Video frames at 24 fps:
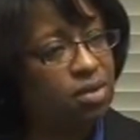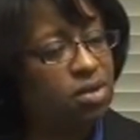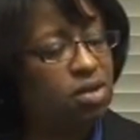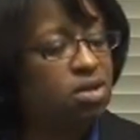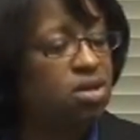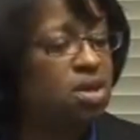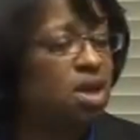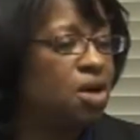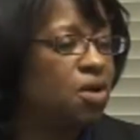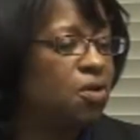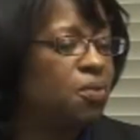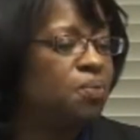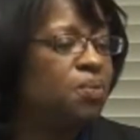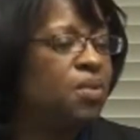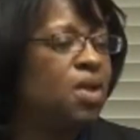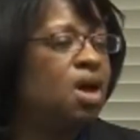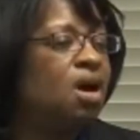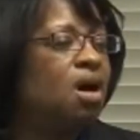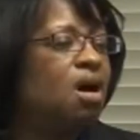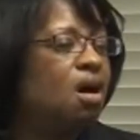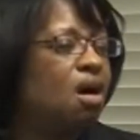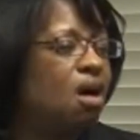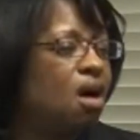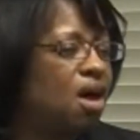So
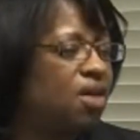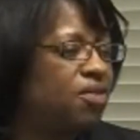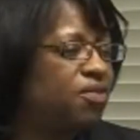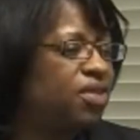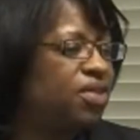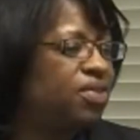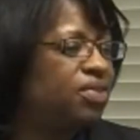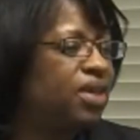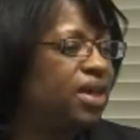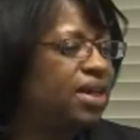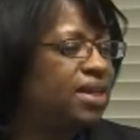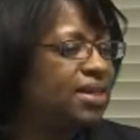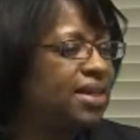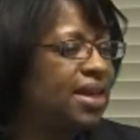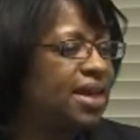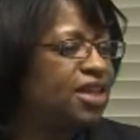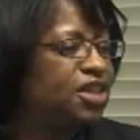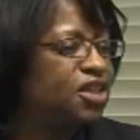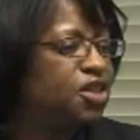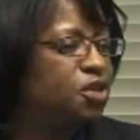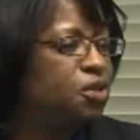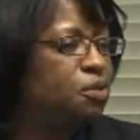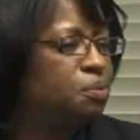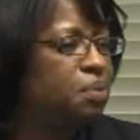often they
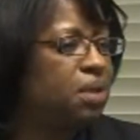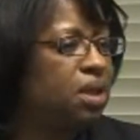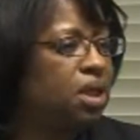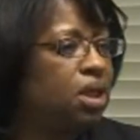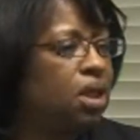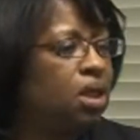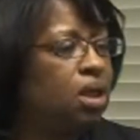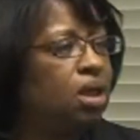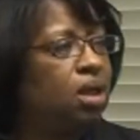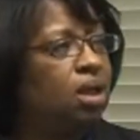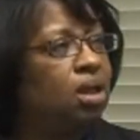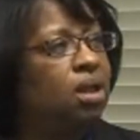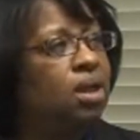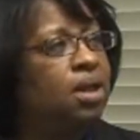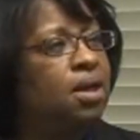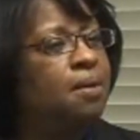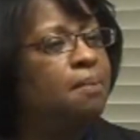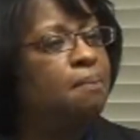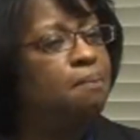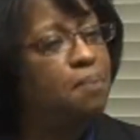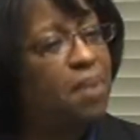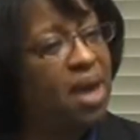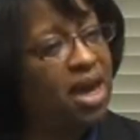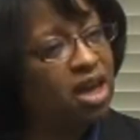tend to be
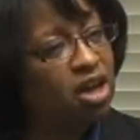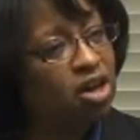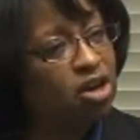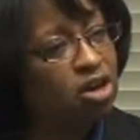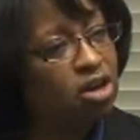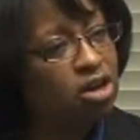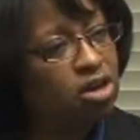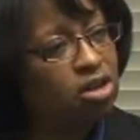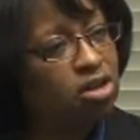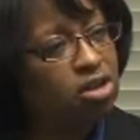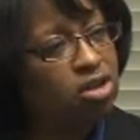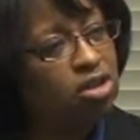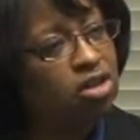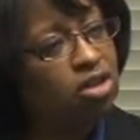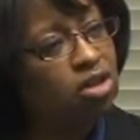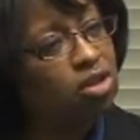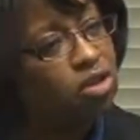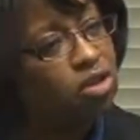bankers,